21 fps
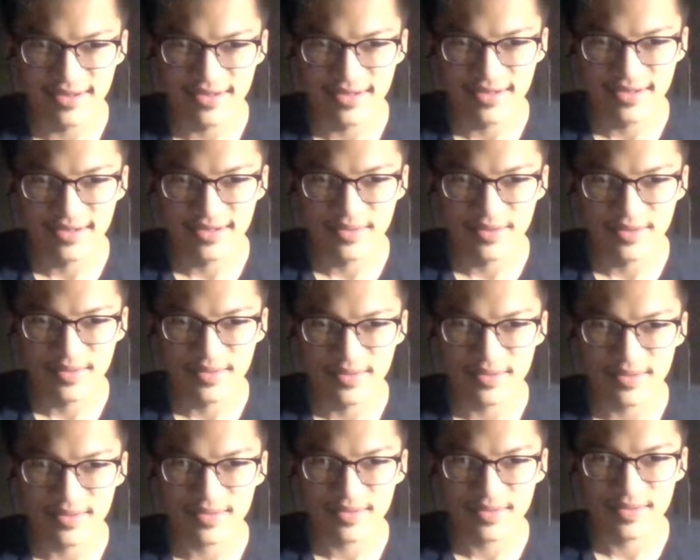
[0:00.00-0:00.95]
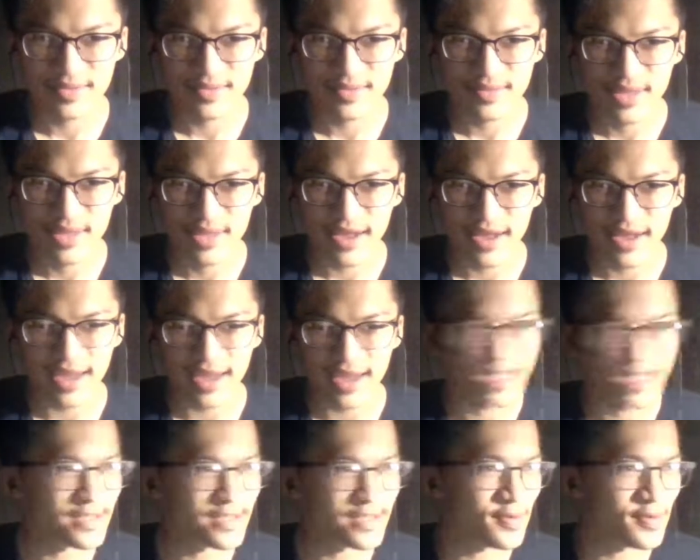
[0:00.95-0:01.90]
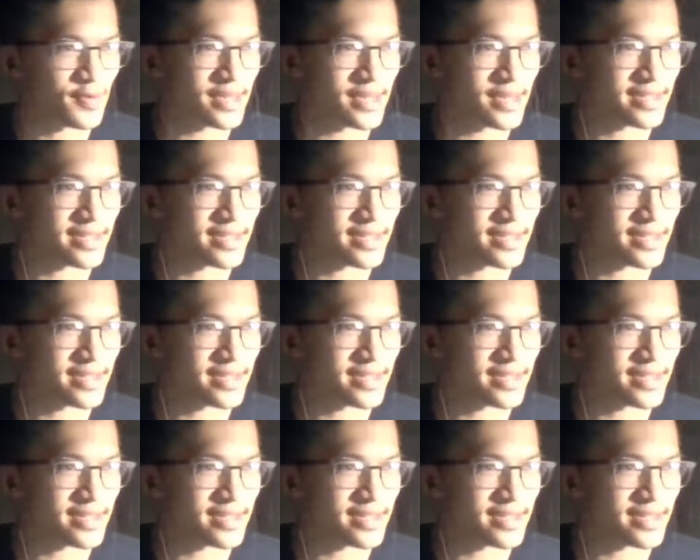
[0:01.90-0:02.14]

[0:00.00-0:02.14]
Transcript: Ha! God, he's so weak.